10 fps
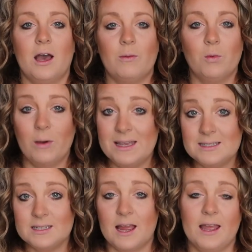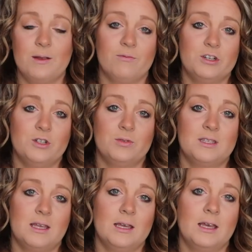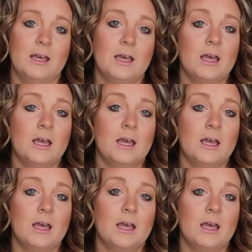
waste, I am reducing